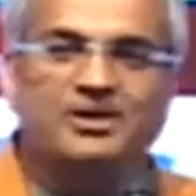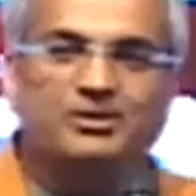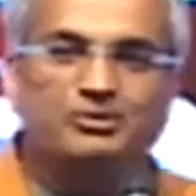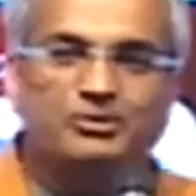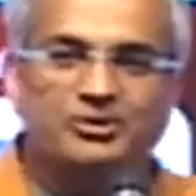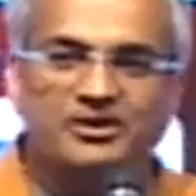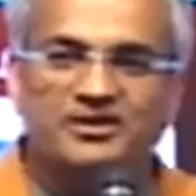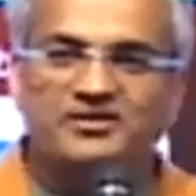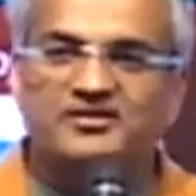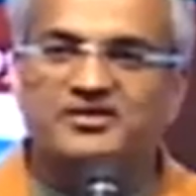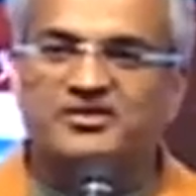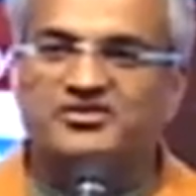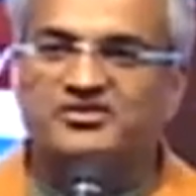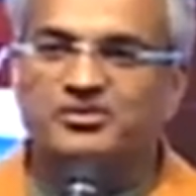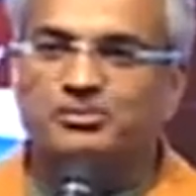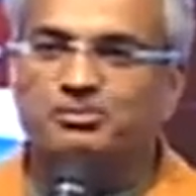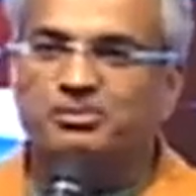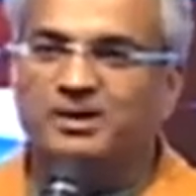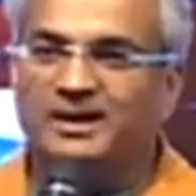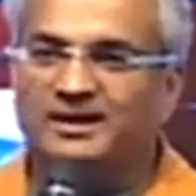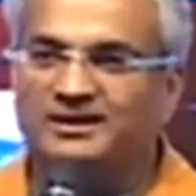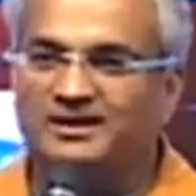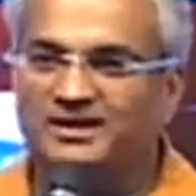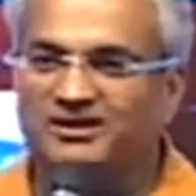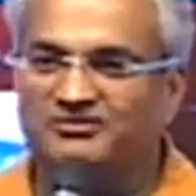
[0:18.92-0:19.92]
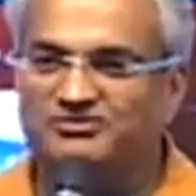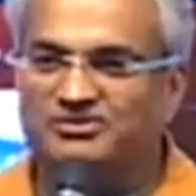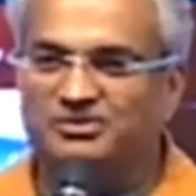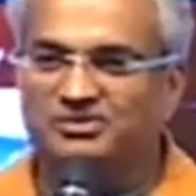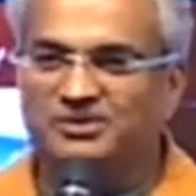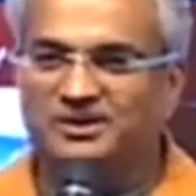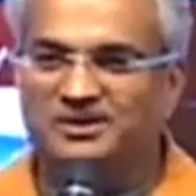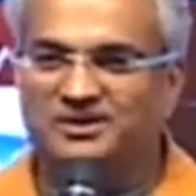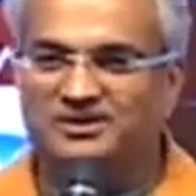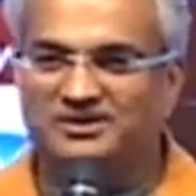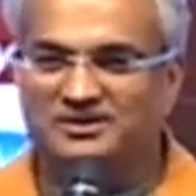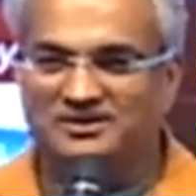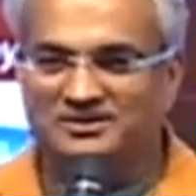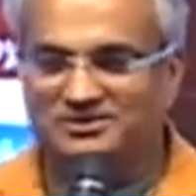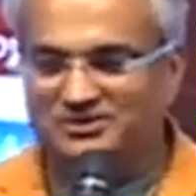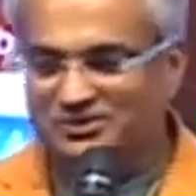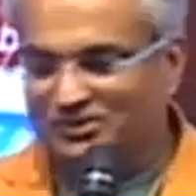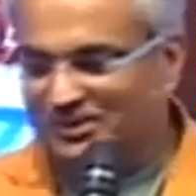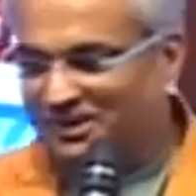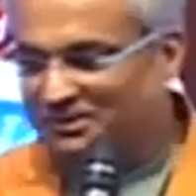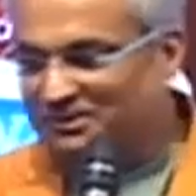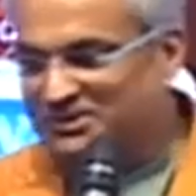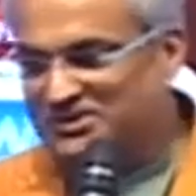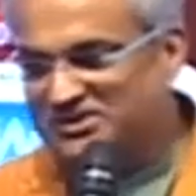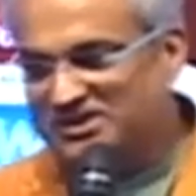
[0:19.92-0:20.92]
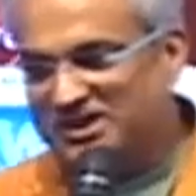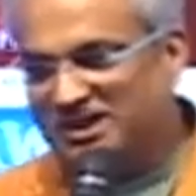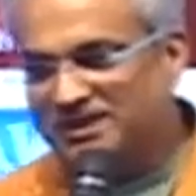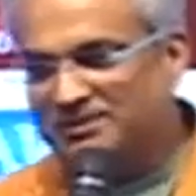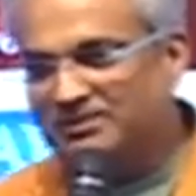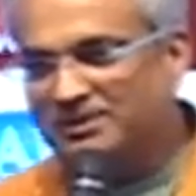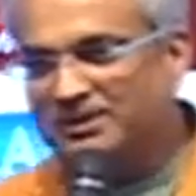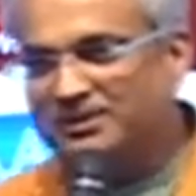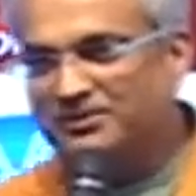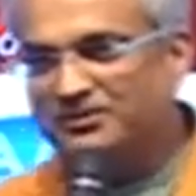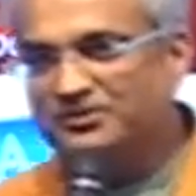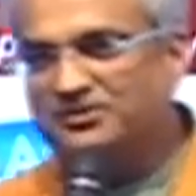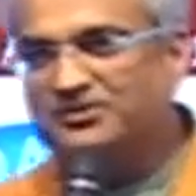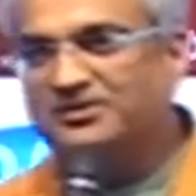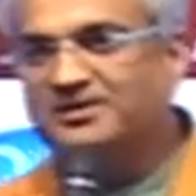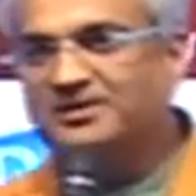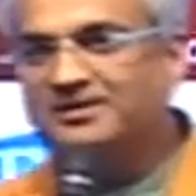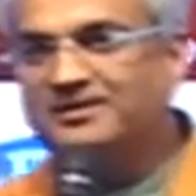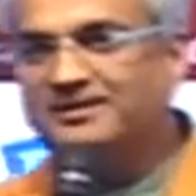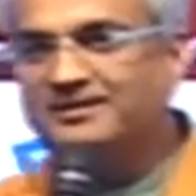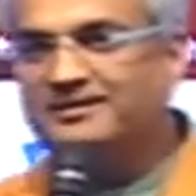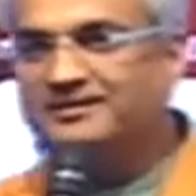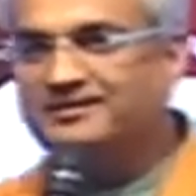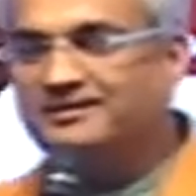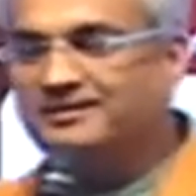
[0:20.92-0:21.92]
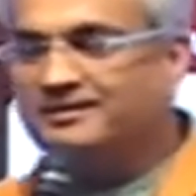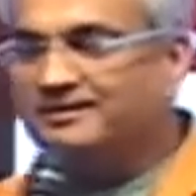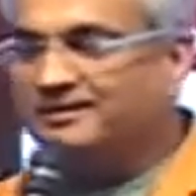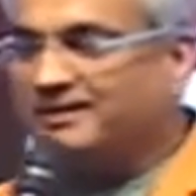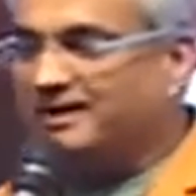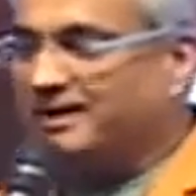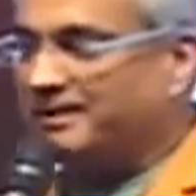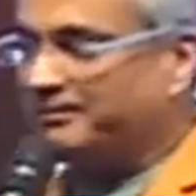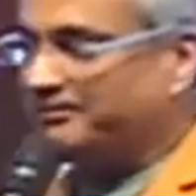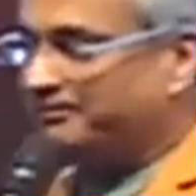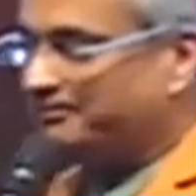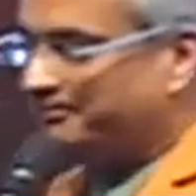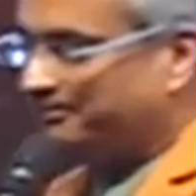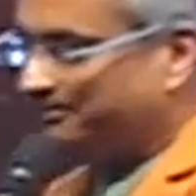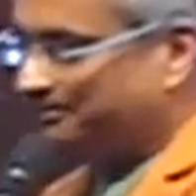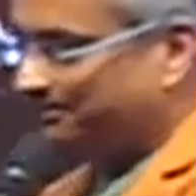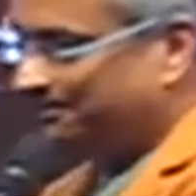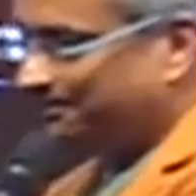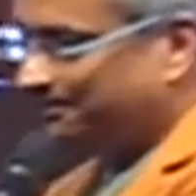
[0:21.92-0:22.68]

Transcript: far more interesting panel after me to come and chat about real time.